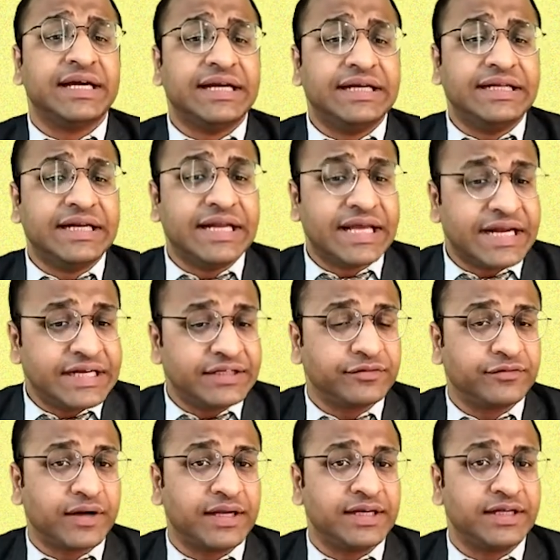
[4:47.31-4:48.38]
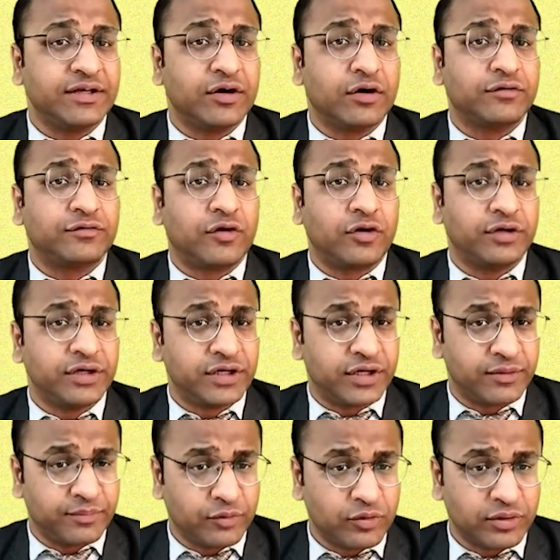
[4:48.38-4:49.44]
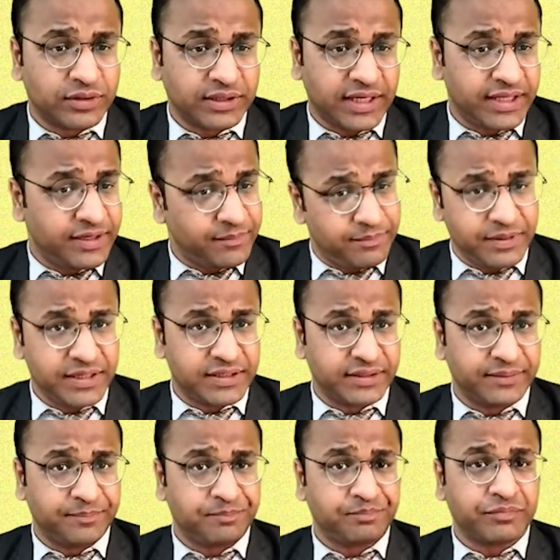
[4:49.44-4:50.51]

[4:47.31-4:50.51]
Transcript: delayed filing of audit report. I repeat.